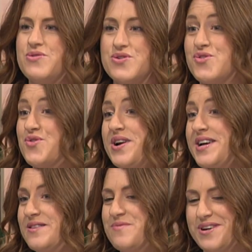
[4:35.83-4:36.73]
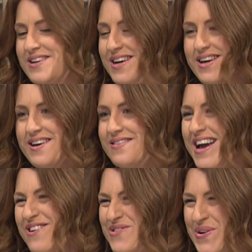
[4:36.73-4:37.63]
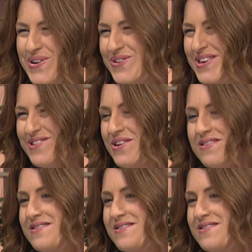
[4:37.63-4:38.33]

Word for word: or your friends, but they don't know. They're not in